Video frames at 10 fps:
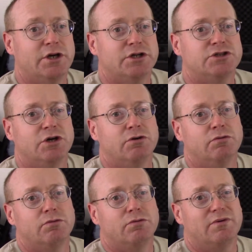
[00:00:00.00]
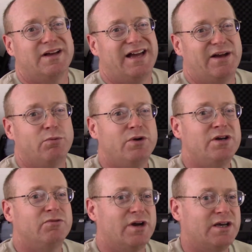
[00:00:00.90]
So I
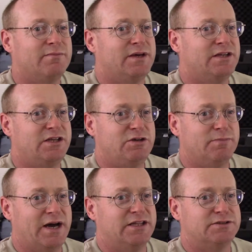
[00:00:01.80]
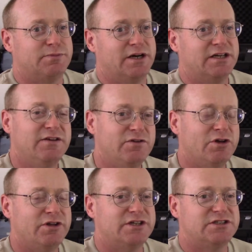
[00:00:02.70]
wouldn't recommend that you buy this product, even
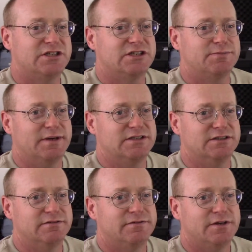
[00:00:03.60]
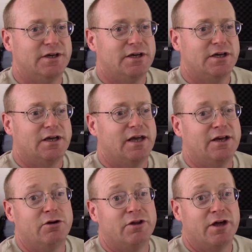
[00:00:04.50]
though that it's inexpensive. I
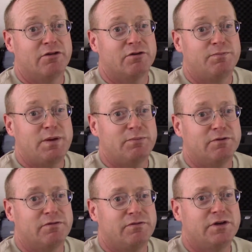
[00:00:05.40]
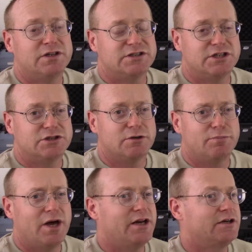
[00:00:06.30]
know that other people have reviewed it, said it's a good
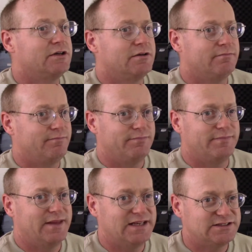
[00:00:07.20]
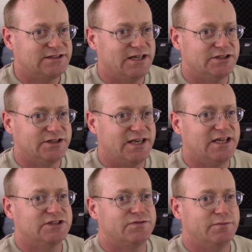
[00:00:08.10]
product. That's not the
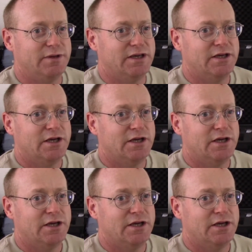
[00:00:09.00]
case for me.